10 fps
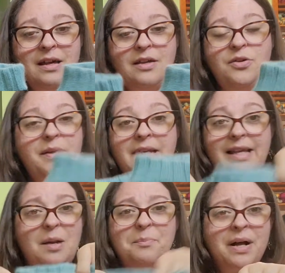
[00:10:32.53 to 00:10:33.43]
You can
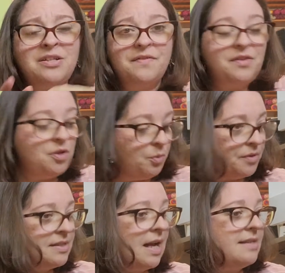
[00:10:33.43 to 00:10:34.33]
get a bunch of the
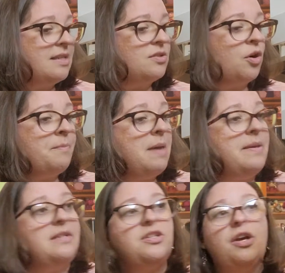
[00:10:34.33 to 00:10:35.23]
newborn sizes, or
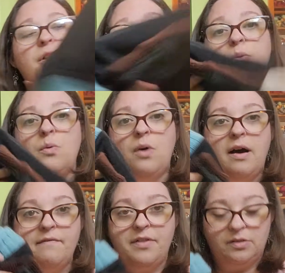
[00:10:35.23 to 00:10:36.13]
maybe 2
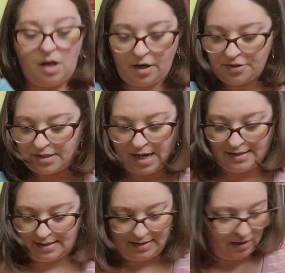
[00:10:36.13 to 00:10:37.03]
of the large sizes.